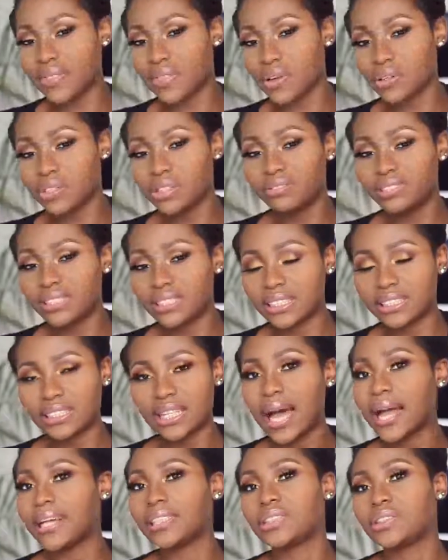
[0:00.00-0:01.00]
and the only reason
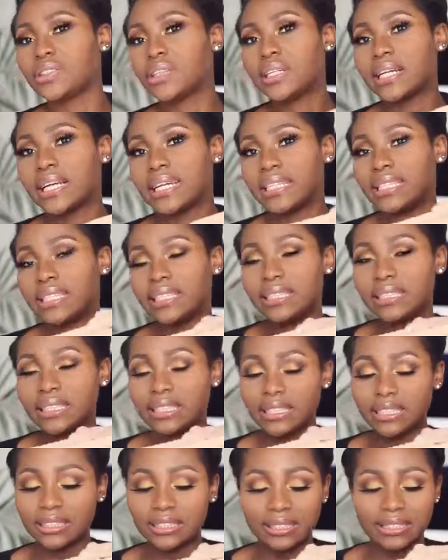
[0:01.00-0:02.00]
that I did not like it
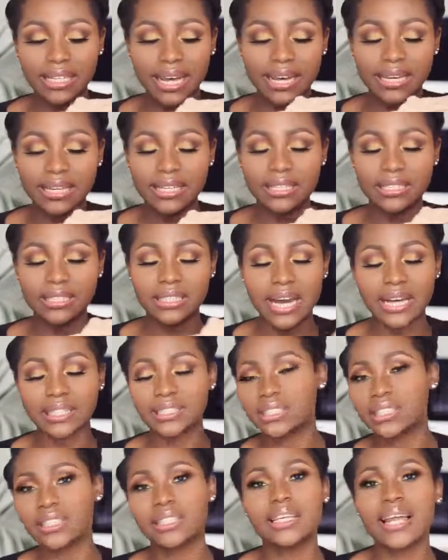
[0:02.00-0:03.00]
is that
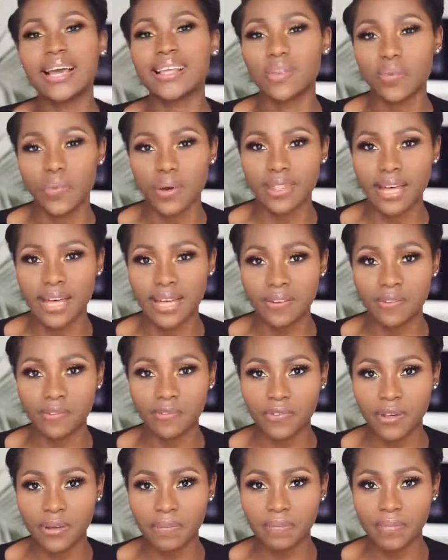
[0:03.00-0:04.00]
I didn't like the way that it
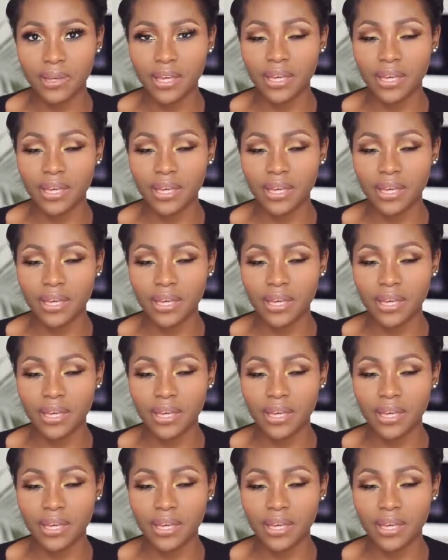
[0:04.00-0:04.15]
fit